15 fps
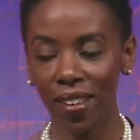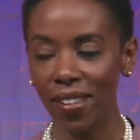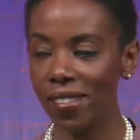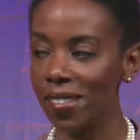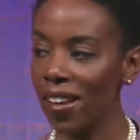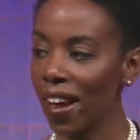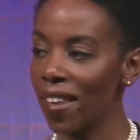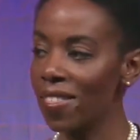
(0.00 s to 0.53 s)

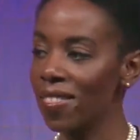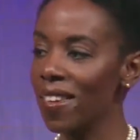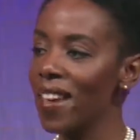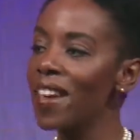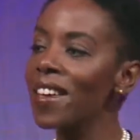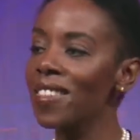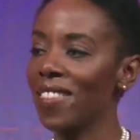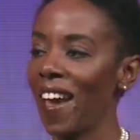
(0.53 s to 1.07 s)
See, I
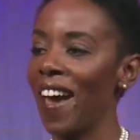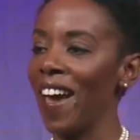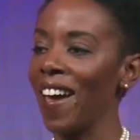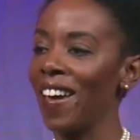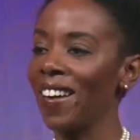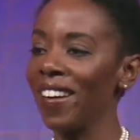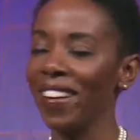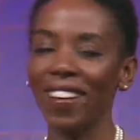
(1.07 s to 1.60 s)
think
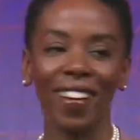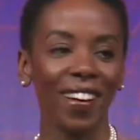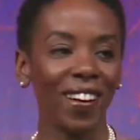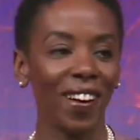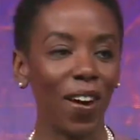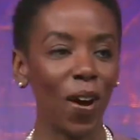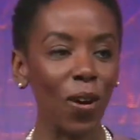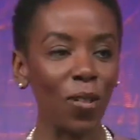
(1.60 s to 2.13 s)
that
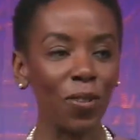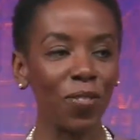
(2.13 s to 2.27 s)
all